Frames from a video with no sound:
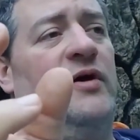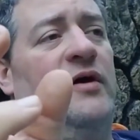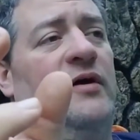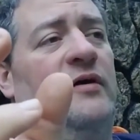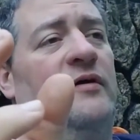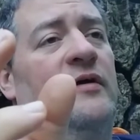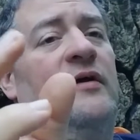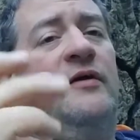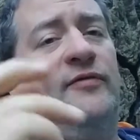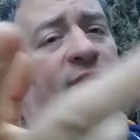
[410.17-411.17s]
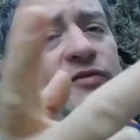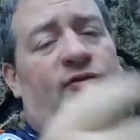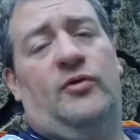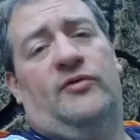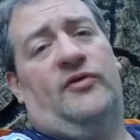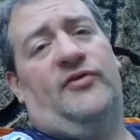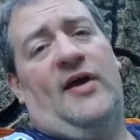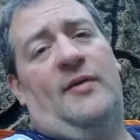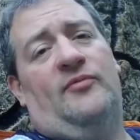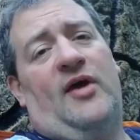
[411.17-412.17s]
uh, these two at the
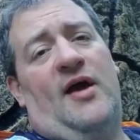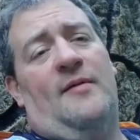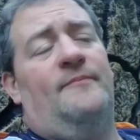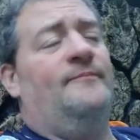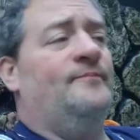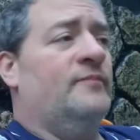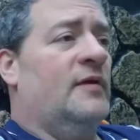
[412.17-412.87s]
same time.